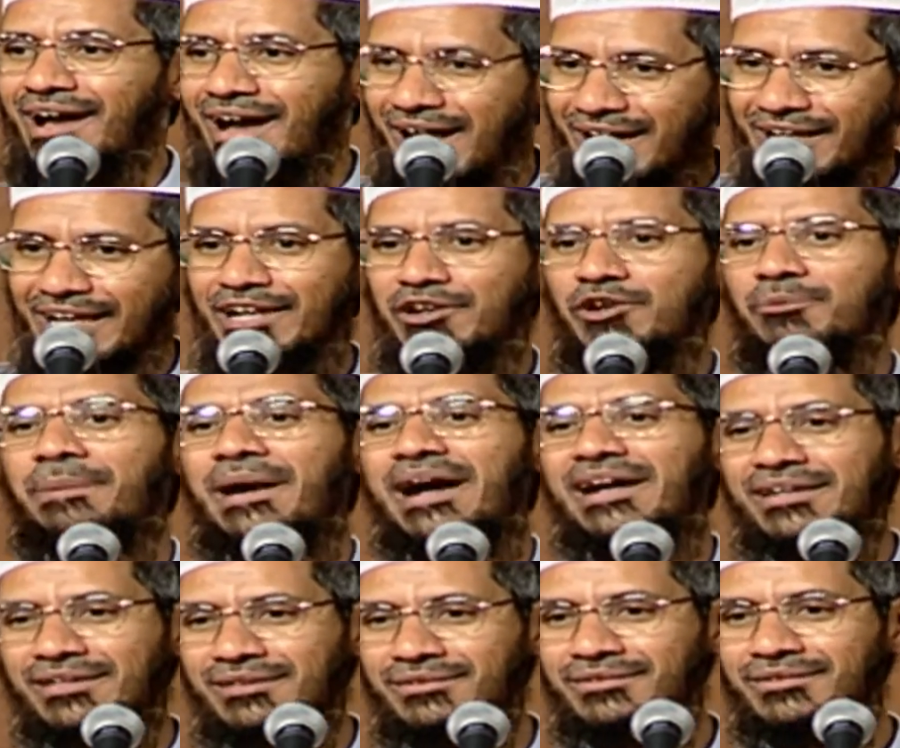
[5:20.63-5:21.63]
again you part,
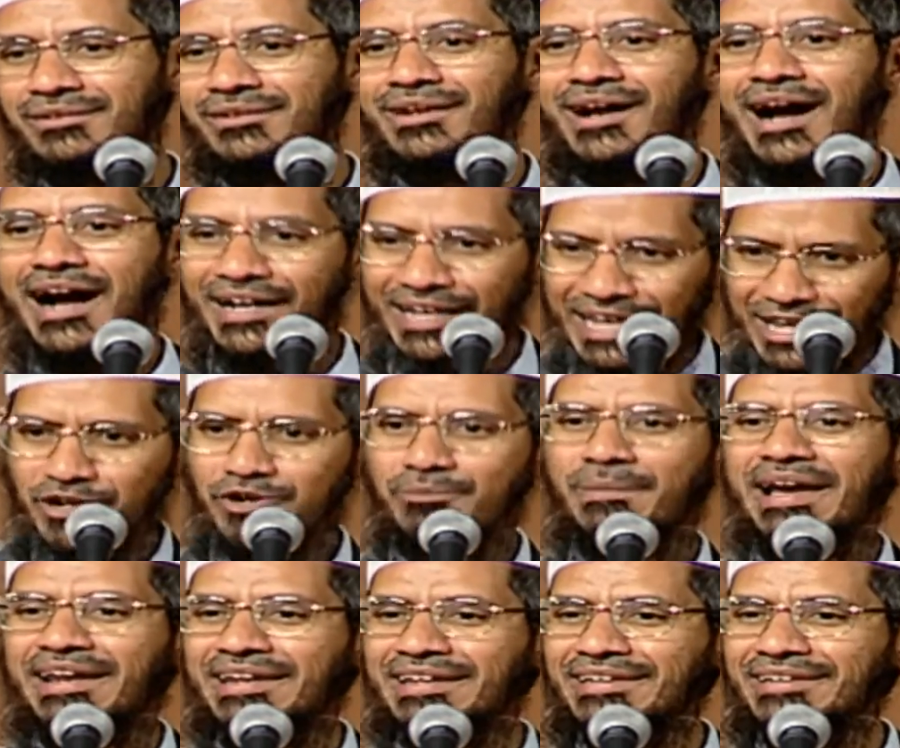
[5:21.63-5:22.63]
again you
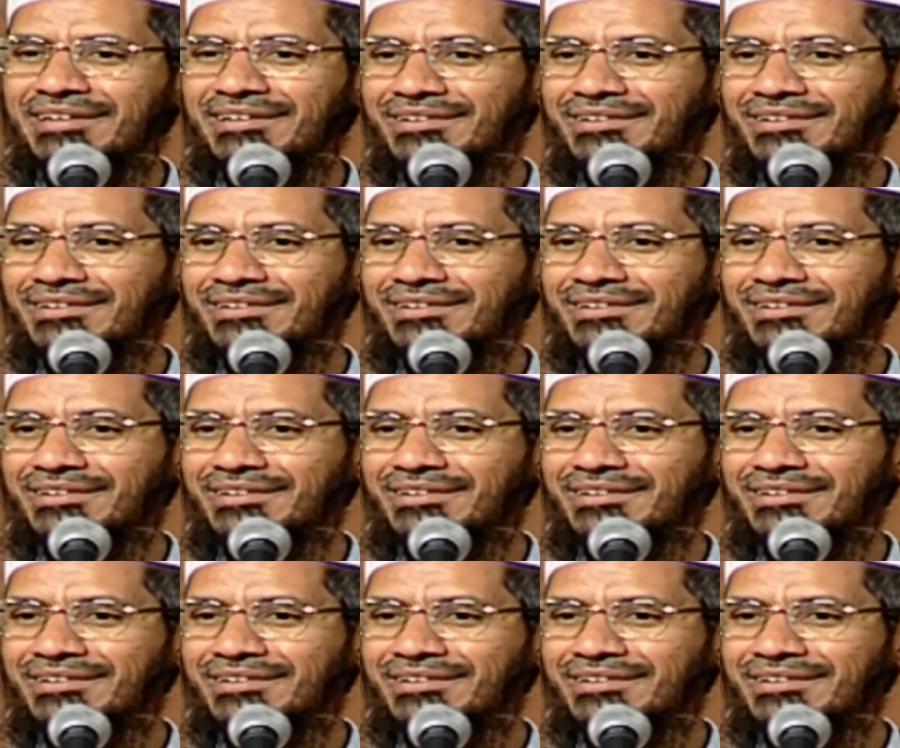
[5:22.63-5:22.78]
marry,